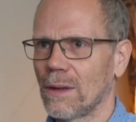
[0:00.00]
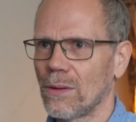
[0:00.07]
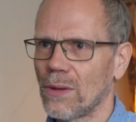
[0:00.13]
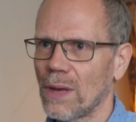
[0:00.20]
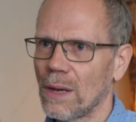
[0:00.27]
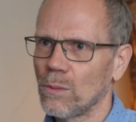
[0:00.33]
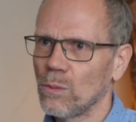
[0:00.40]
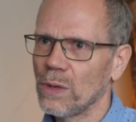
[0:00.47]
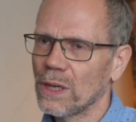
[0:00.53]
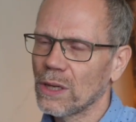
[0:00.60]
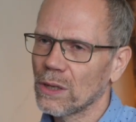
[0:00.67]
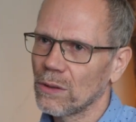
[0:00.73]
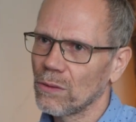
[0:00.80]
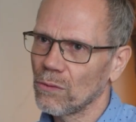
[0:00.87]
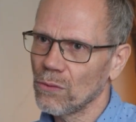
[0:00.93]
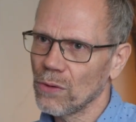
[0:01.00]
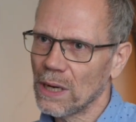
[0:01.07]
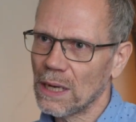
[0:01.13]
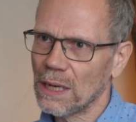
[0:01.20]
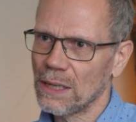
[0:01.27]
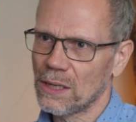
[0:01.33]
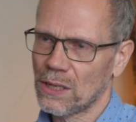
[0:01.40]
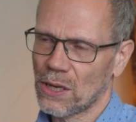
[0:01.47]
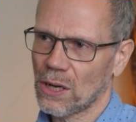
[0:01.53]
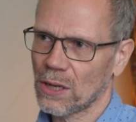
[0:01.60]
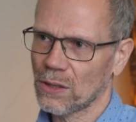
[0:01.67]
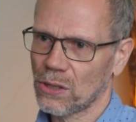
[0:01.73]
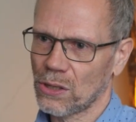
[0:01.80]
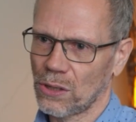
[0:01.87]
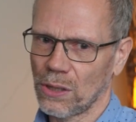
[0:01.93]
then we can really
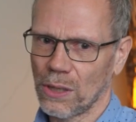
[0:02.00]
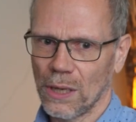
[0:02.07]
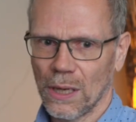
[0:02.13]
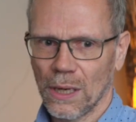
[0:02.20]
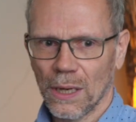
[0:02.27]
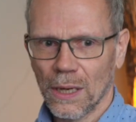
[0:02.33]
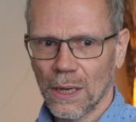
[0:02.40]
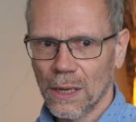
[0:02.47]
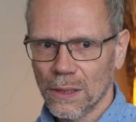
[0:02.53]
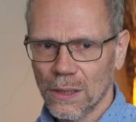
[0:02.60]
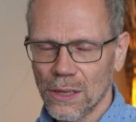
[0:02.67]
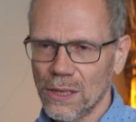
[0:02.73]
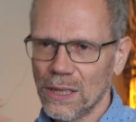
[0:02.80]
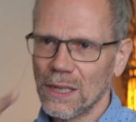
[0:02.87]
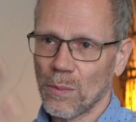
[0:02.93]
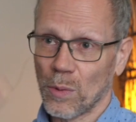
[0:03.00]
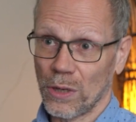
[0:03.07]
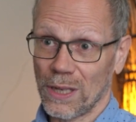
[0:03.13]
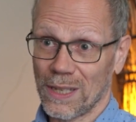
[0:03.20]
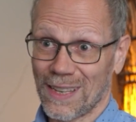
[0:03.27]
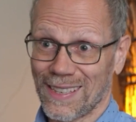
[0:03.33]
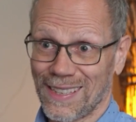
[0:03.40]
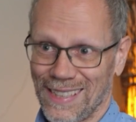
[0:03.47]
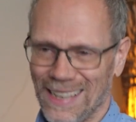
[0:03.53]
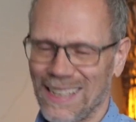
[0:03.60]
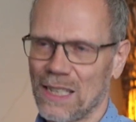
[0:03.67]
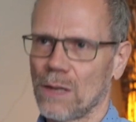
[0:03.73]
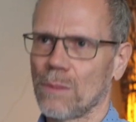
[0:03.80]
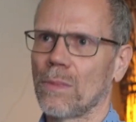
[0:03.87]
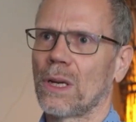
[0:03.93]
start to see the body as a
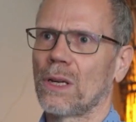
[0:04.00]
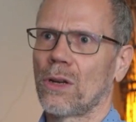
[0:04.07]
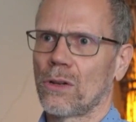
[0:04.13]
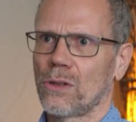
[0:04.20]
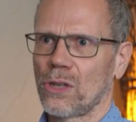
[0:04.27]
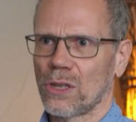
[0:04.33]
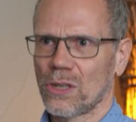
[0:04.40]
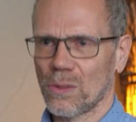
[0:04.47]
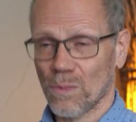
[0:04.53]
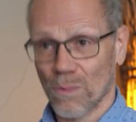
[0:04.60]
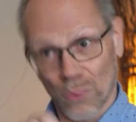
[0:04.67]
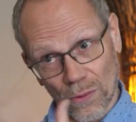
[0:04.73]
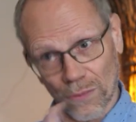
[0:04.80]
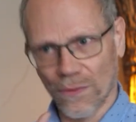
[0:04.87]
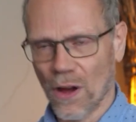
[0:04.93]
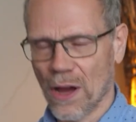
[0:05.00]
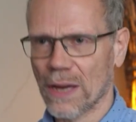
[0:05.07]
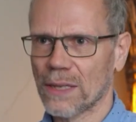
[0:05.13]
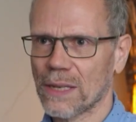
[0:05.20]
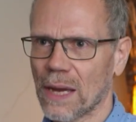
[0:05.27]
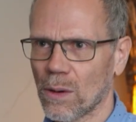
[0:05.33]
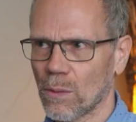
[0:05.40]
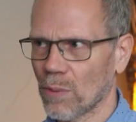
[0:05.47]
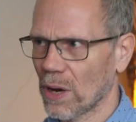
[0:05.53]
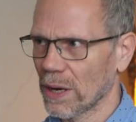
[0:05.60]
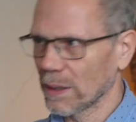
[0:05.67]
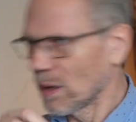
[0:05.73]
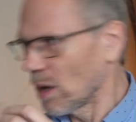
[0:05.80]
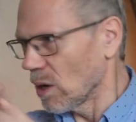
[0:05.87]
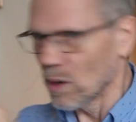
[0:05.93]
system and not just put fires out
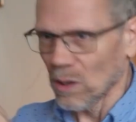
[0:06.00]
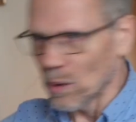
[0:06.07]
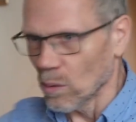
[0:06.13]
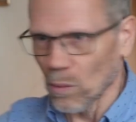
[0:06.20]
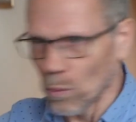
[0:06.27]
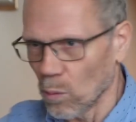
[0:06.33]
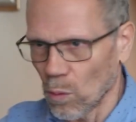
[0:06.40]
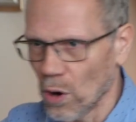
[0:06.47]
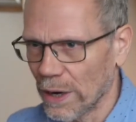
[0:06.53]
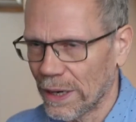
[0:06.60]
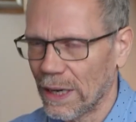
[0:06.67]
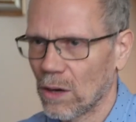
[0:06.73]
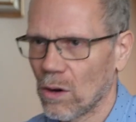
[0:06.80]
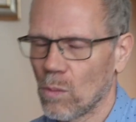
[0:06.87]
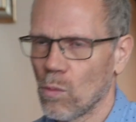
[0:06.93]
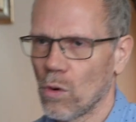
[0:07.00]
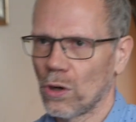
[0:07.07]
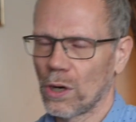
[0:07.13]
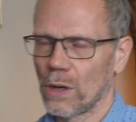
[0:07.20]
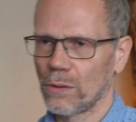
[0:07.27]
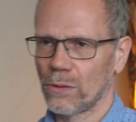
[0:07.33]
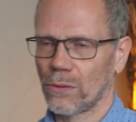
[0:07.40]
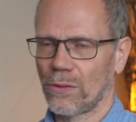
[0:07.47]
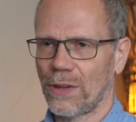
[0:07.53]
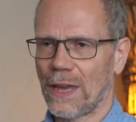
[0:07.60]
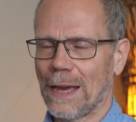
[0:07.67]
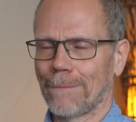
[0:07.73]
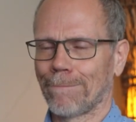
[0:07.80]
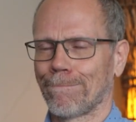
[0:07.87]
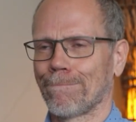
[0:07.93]
by working on one local thing.